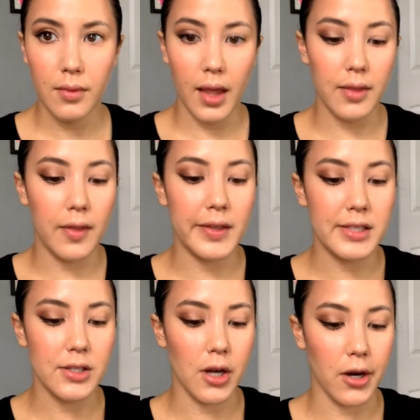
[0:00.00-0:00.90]
And then
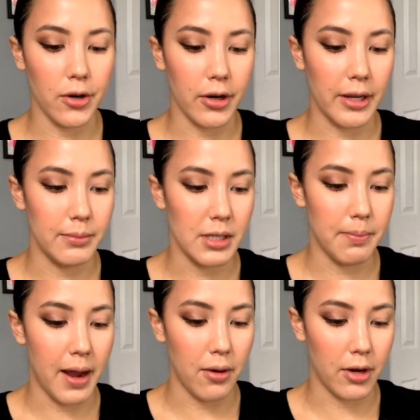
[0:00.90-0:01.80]
this is our cream to
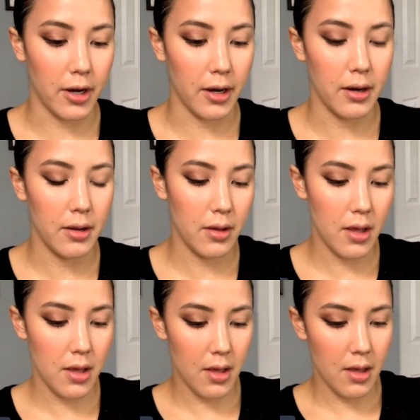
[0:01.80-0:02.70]
powder.
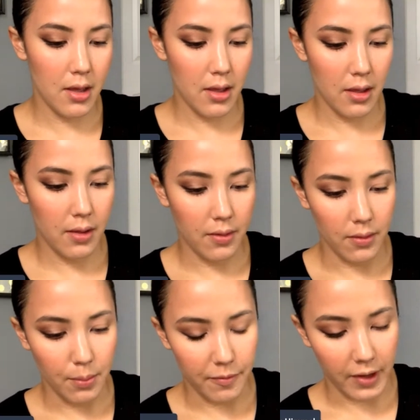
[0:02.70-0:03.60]

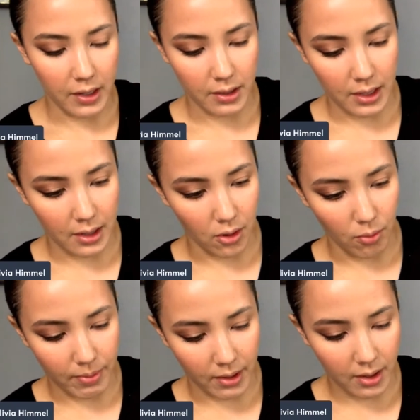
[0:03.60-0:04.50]
If I could get it
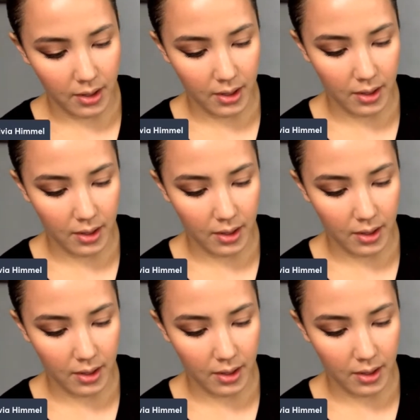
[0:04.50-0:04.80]
open.